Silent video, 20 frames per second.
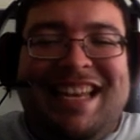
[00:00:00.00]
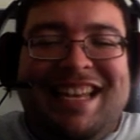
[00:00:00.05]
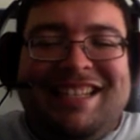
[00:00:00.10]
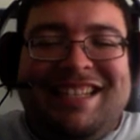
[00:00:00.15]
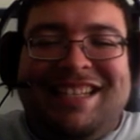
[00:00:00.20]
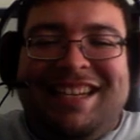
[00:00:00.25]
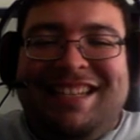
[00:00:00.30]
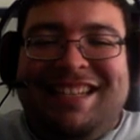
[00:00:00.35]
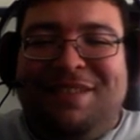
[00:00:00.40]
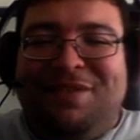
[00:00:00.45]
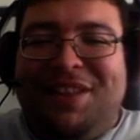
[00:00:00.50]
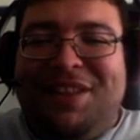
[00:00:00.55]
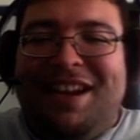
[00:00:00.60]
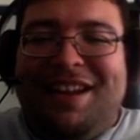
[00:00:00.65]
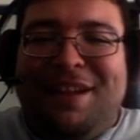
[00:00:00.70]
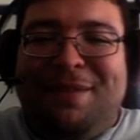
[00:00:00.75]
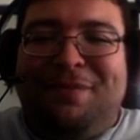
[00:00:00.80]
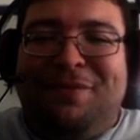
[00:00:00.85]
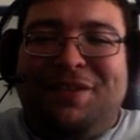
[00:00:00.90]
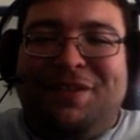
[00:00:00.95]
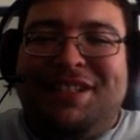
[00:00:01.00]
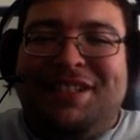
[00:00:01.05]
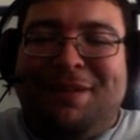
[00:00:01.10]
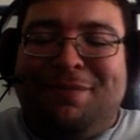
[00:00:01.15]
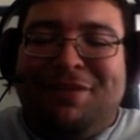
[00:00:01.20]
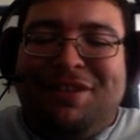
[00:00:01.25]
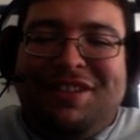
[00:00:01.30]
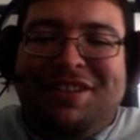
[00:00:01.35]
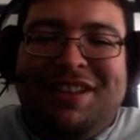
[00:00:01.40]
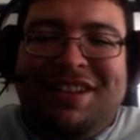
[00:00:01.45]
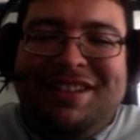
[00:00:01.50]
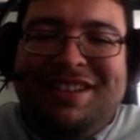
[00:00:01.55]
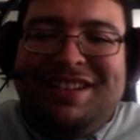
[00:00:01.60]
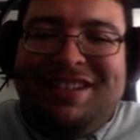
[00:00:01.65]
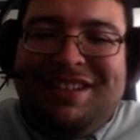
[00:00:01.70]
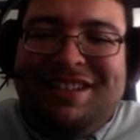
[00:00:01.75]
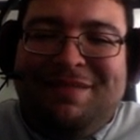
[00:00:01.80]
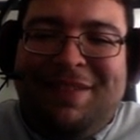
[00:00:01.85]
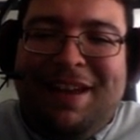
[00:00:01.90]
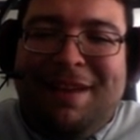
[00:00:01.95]
I'd give that up for some
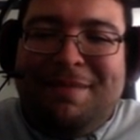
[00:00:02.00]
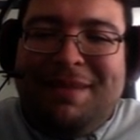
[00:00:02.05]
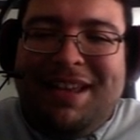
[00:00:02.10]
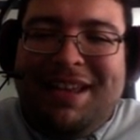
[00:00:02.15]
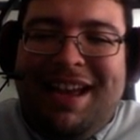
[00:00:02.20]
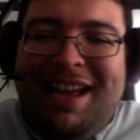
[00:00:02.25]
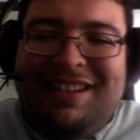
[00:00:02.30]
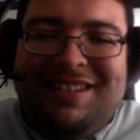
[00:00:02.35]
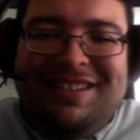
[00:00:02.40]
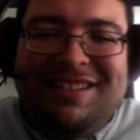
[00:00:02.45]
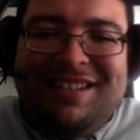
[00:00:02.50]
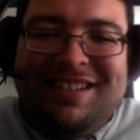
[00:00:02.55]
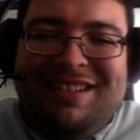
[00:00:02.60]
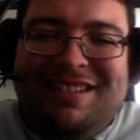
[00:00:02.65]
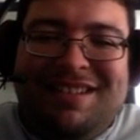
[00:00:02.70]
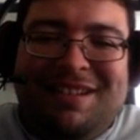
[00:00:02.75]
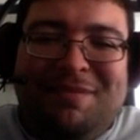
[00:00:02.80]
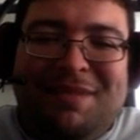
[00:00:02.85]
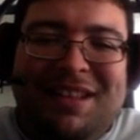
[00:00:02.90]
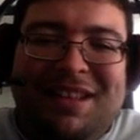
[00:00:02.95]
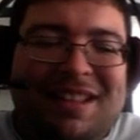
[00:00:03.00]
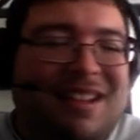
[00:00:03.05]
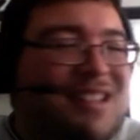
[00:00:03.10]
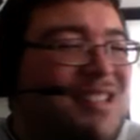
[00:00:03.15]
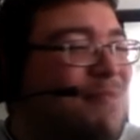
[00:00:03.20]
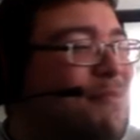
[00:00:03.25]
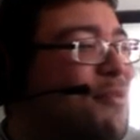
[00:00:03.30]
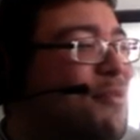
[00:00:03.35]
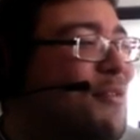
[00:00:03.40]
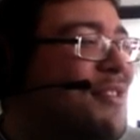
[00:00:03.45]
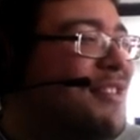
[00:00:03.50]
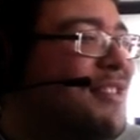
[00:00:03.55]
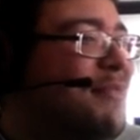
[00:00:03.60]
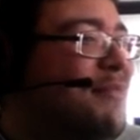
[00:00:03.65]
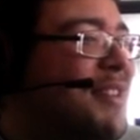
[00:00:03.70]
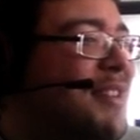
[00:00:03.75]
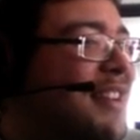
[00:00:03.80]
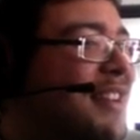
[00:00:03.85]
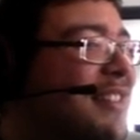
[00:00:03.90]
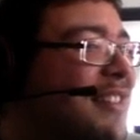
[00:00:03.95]
reluctance. Family actually is something that's important to
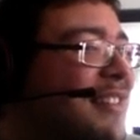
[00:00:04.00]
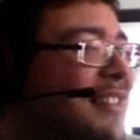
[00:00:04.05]
me.